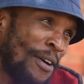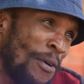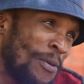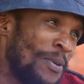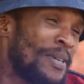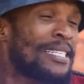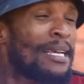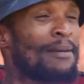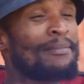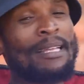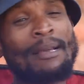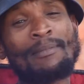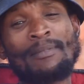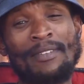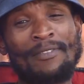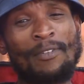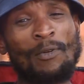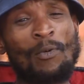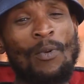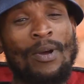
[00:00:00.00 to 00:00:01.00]
We
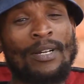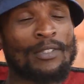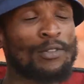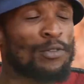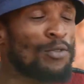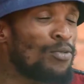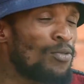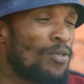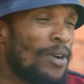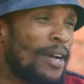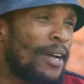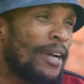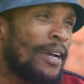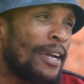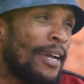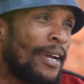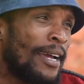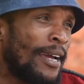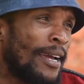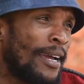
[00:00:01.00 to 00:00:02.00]
sometimes even went to
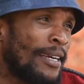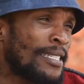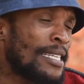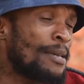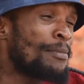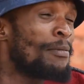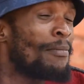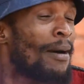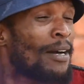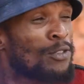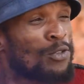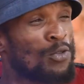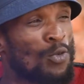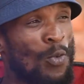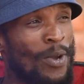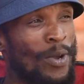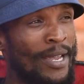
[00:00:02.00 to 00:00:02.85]
a Semi-Mark Square.